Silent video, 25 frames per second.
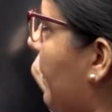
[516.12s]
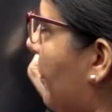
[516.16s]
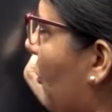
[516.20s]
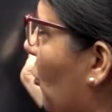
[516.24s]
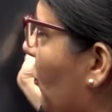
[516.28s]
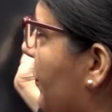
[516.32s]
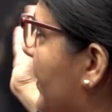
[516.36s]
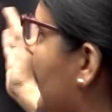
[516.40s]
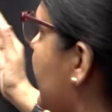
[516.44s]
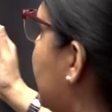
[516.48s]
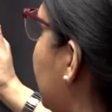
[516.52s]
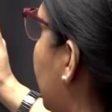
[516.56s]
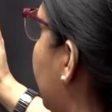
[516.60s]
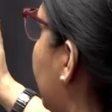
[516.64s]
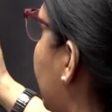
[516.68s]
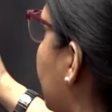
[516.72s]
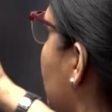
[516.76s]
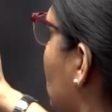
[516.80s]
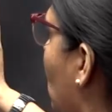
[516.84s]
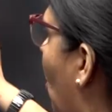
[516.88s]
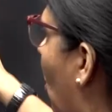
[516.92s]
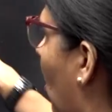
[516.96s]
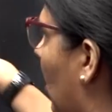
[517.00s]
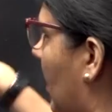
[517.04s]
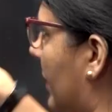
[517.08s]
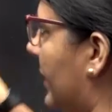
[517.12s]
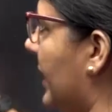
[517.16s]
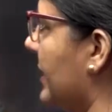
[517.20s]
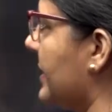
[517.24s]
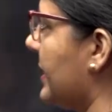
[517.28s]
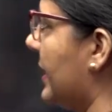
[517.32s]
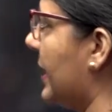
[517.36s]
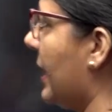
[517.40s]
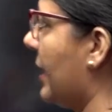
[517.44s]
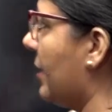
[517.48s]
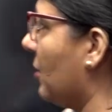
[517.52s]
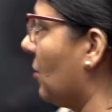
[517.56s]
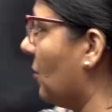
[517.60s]
improve the sentence. Oh, there's
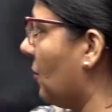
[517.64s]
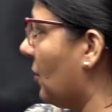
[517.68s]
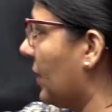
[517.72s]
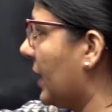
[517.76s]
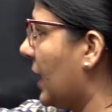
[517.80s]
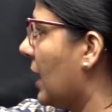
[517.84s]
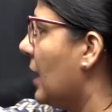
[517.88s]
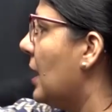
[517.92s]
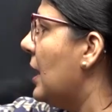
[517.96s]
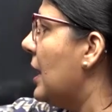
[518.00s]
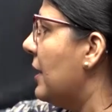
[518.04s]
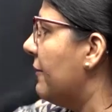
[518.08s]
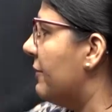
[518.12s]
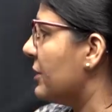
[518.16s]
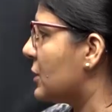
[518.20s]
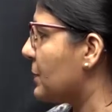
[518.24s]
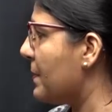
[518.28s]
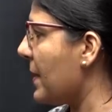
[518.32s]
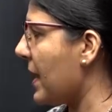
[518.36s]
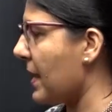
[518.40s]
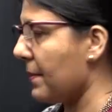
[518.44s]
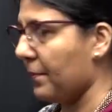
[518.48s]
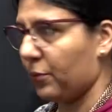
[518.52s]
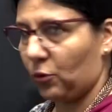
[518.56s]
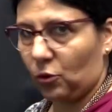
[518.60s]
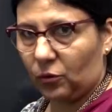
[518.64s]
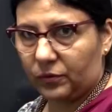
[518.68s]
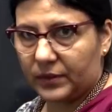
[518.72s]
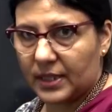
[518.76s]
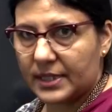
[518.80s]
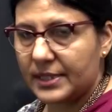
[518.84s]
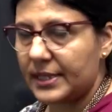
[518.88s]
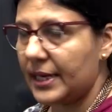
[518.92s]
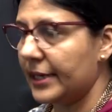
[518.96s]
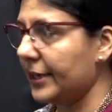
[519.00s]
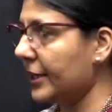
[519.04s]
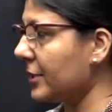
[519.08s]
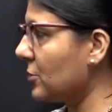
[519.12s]
an error over here, which may improve the
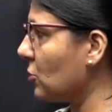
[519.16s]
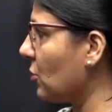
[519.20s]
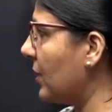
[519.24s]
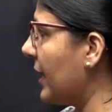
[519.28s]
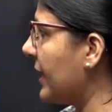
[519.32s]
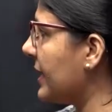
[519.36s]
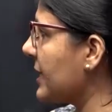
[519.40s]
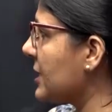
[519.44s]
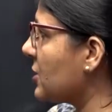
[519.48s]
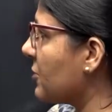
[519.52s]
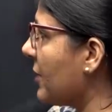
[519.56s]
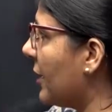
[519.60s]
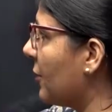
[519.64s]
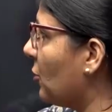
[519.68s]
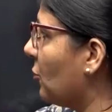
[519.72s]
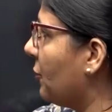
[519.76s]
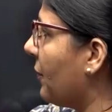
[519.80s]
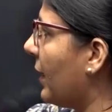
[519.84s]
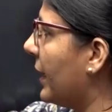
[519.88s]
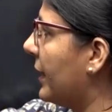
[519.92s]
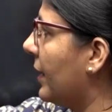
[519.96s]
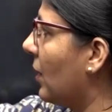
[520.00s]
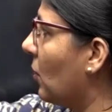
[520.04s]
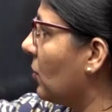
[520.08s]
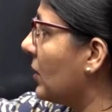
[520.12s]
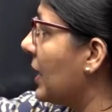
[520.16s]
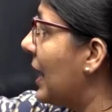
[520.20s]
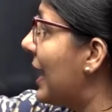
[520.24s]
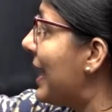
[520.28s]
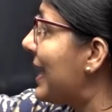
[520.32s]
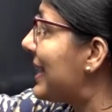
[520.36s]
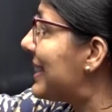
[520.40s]
sentence. So let us try to find out.